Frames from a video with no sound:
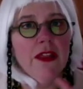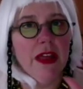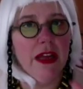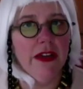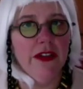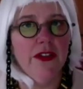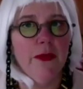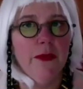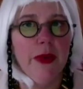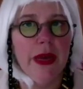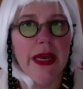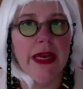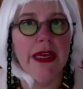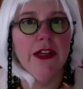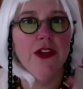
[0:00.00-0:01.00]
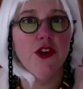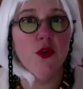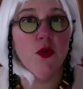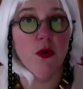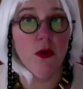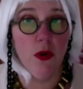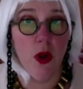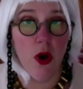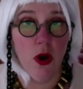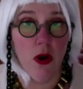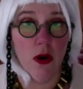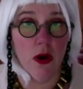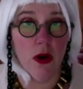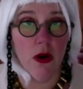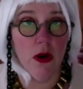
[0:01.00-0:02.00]
that is a page or
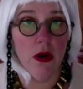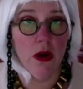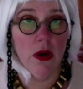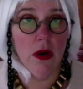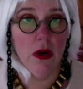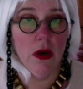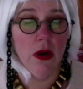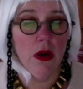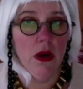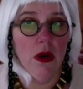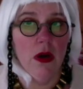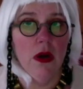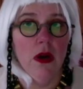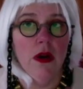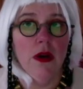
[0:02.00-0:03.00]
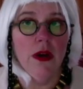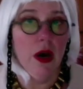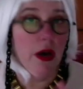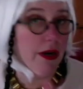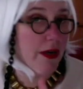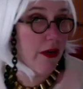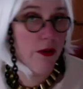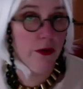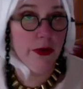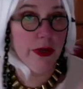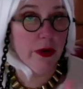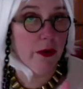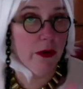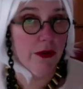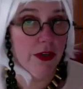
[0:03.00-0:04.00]
longer, not
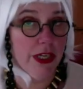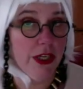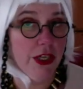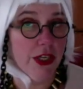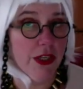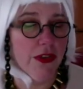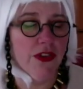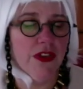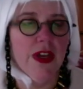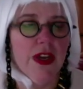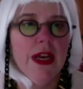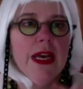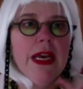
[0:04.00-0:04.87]
including quotations.